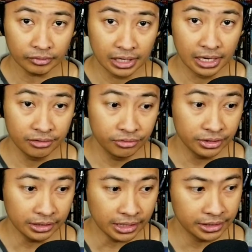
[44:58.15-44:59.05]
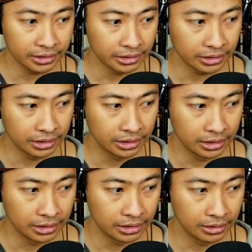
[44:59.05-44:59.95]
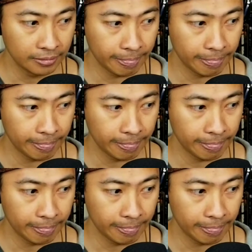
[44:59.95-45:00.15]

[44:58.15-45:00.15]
I really like it. Uh,